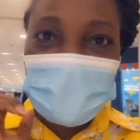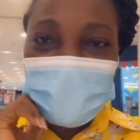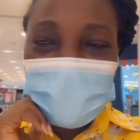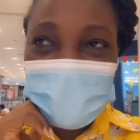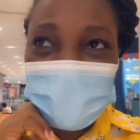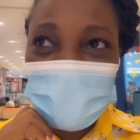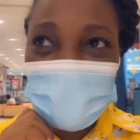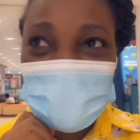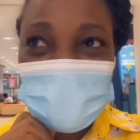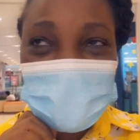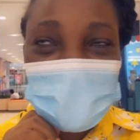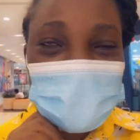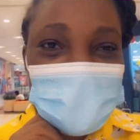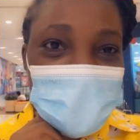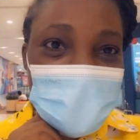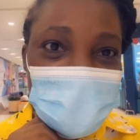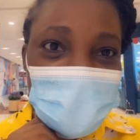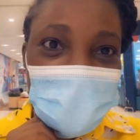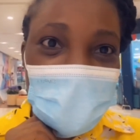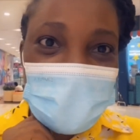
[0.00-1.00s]
Guys, I
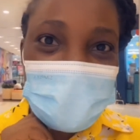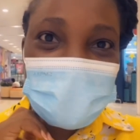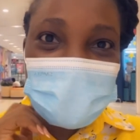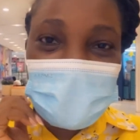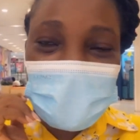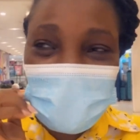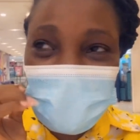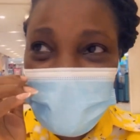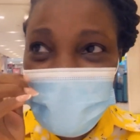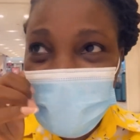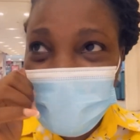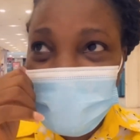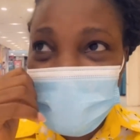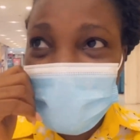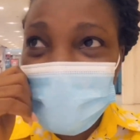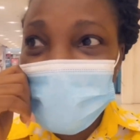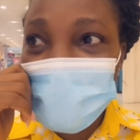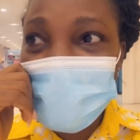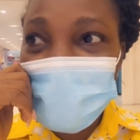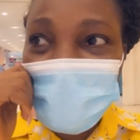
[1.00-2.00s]
just saw Samsung
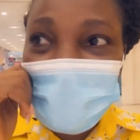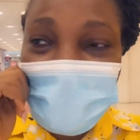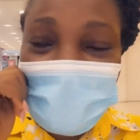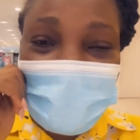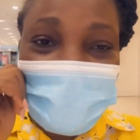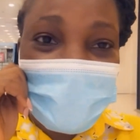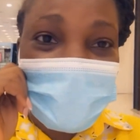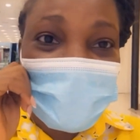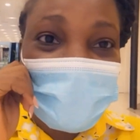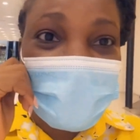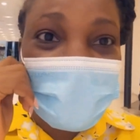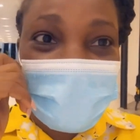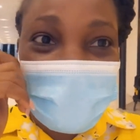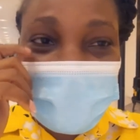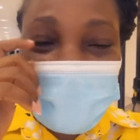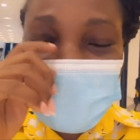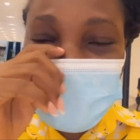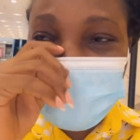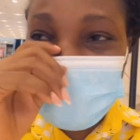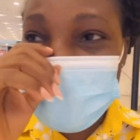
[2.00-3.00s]
store
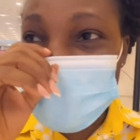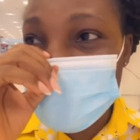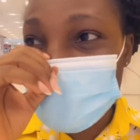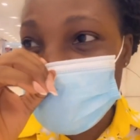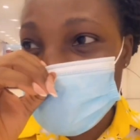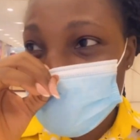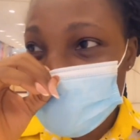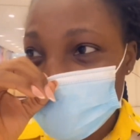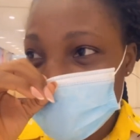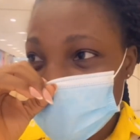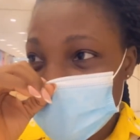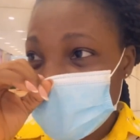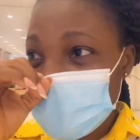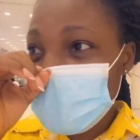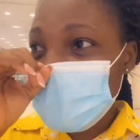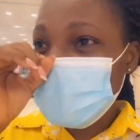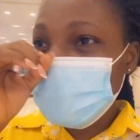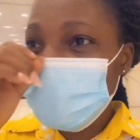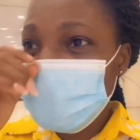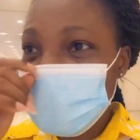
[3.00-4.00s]
now and I
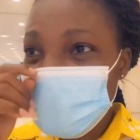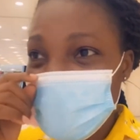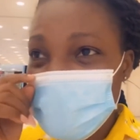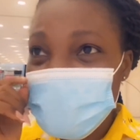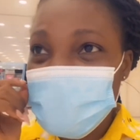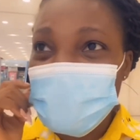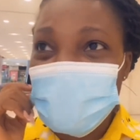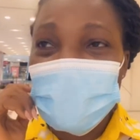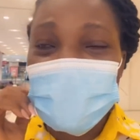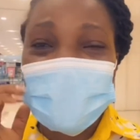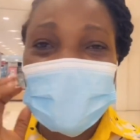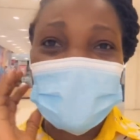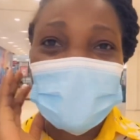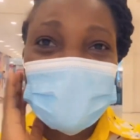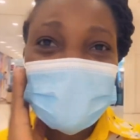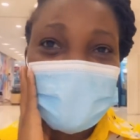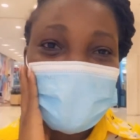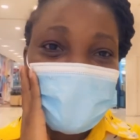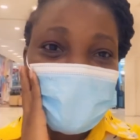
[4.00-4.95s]
actually want to buy